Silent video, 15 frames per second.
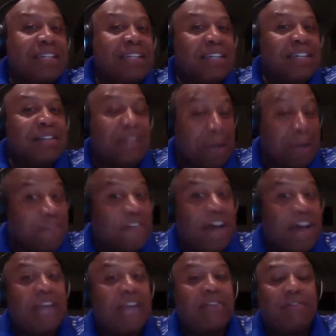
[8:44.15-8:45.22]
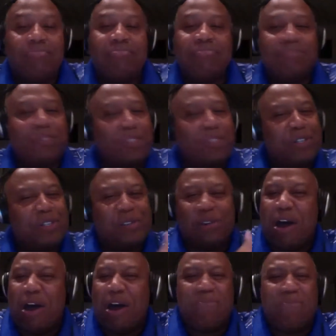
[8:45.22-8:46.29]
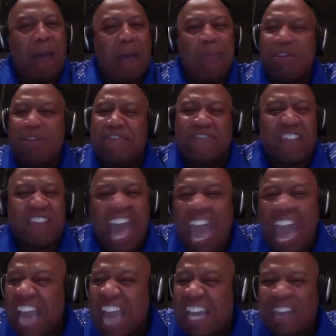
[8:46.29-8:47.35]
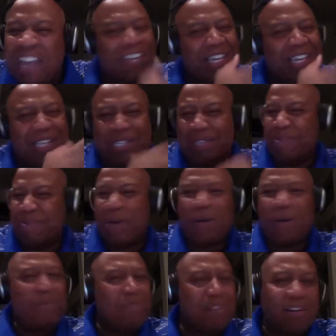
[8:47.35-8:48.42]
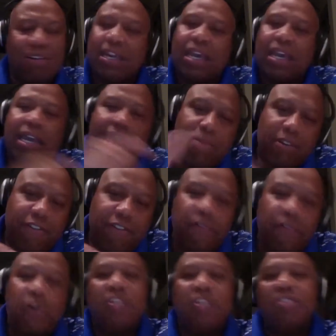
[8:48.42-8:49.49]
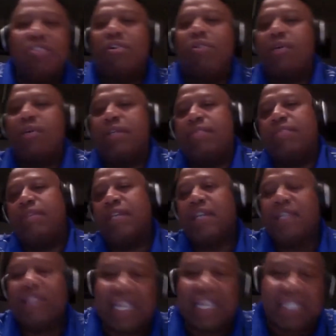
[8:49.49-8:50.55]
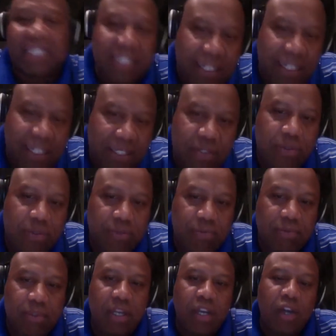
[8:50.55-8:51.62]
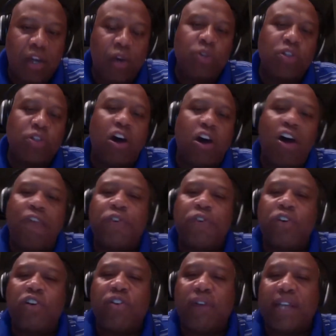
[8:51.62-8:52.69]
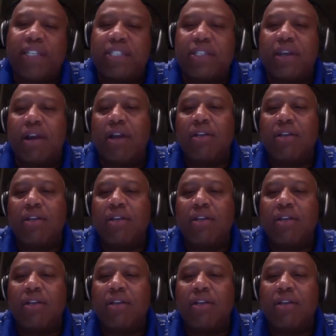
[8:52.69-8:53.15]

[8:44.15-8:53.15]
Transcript: Come final, you know I'll probably flag it, forget some homework, and before you know it, that C student who's off to a great start